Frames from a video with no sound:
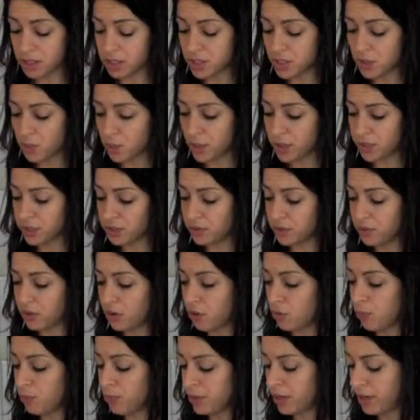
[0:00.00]
So when you
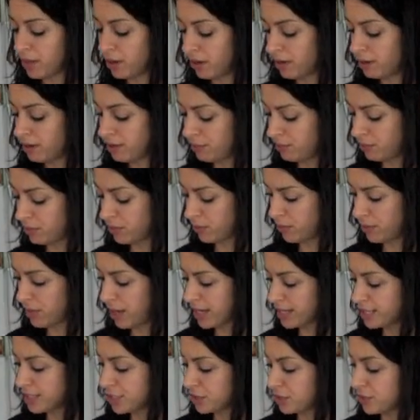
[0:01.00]
open it, well, what
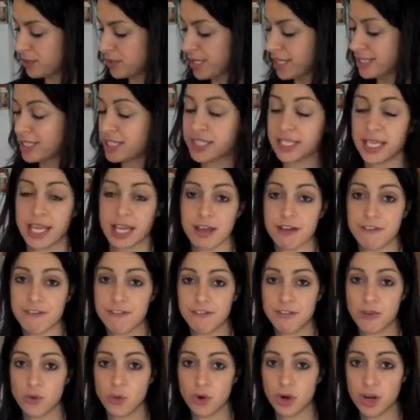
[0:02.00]
I do is I just get a
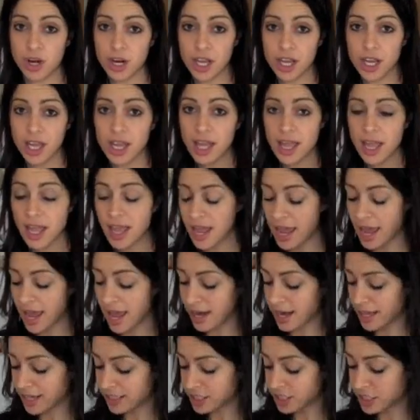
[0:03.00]
fork
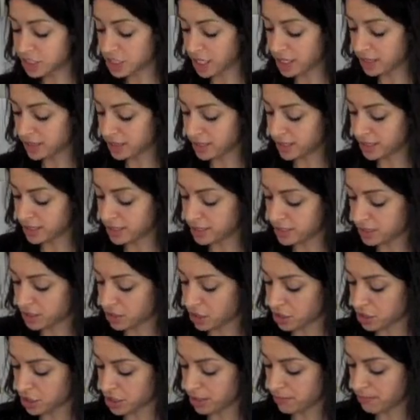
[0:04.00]
and I gently
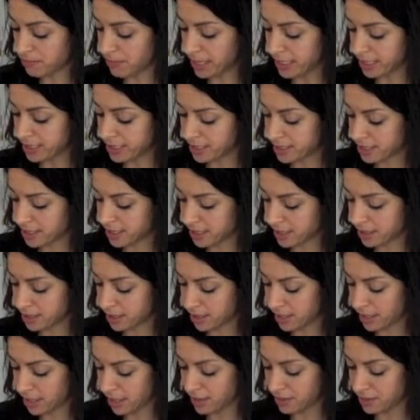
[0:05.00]
start to mix
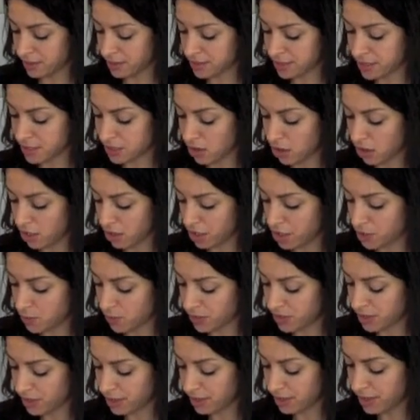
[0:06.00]
in the solid with
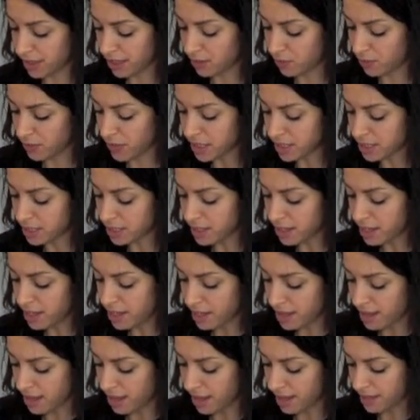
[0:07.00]
the liquid,
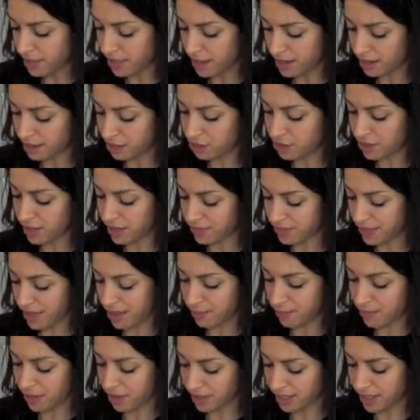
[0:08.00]
and then you get that
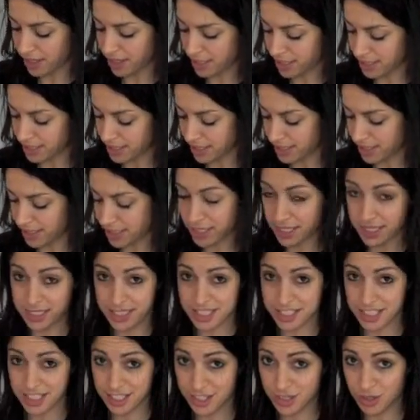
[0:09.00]
milky
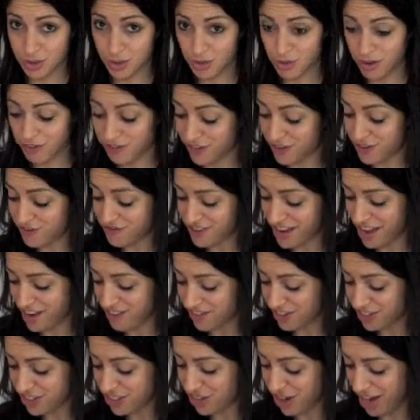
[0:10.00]
consistency. So if you've
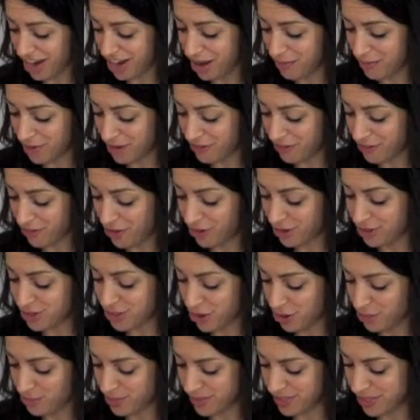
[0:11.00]
never tried it before,
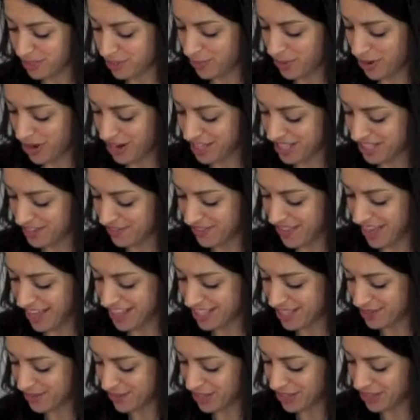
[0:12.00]
don't be surprised if
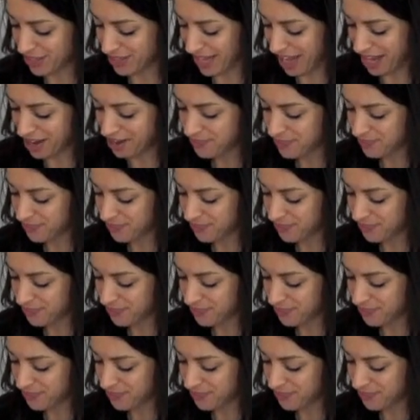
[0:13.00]
that's what you get.